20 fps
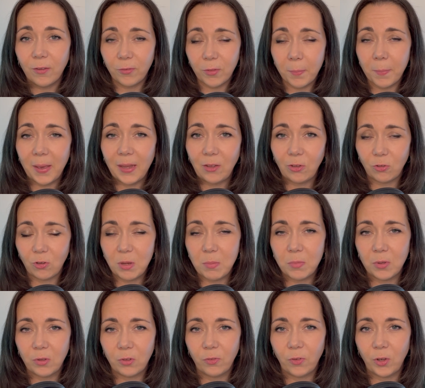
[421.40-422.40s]
the main
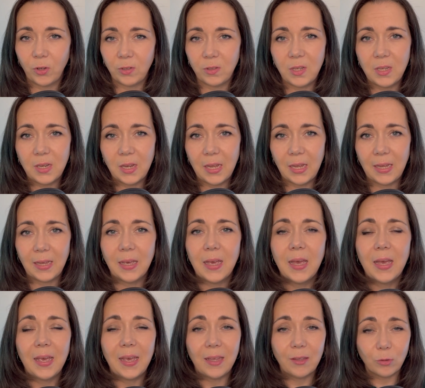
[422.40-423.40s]
treatments for OCD,
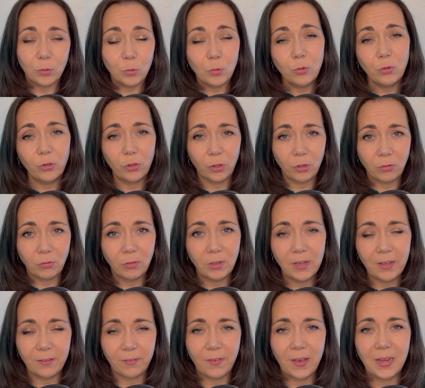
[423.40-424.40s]
is also really
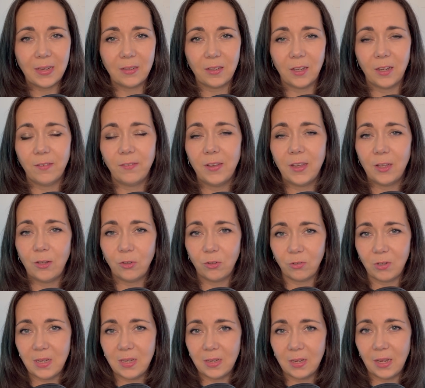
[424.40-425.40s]
effective in
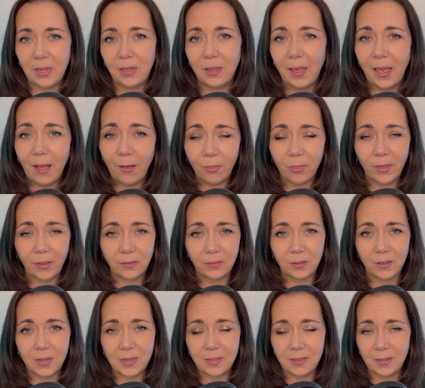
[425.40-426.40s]
treating health
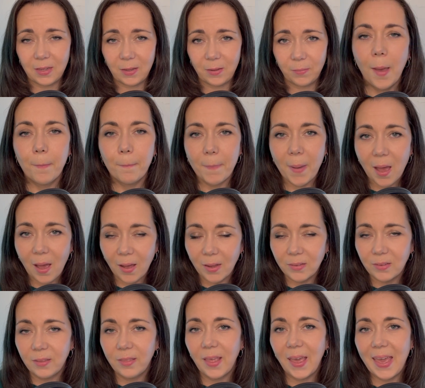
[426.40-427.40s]
anxiety.
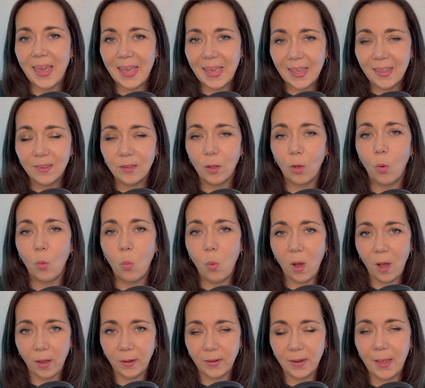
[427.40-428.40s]
But there is
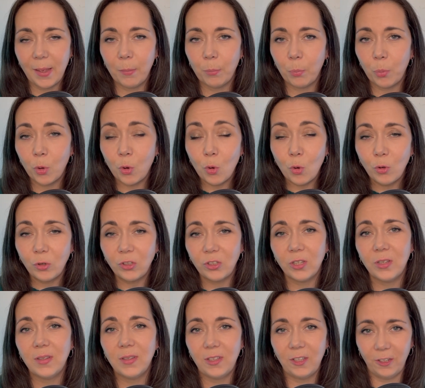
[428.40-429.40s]
one
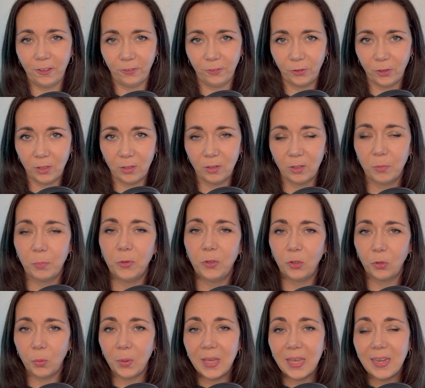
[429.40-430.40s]
important difference
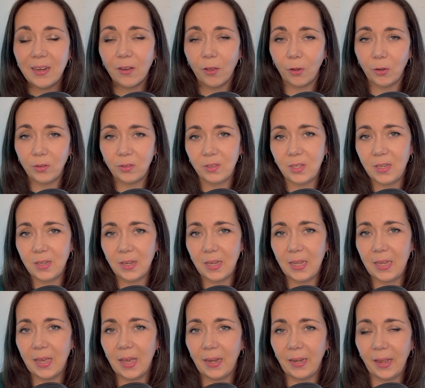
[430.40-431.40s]
between
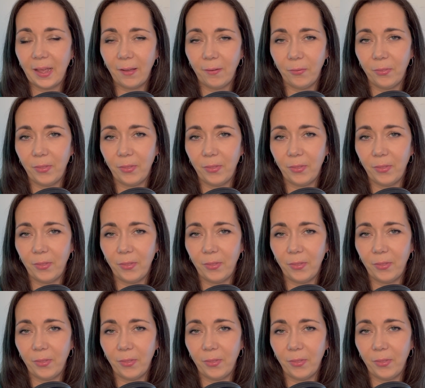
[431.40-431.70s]
OCD and health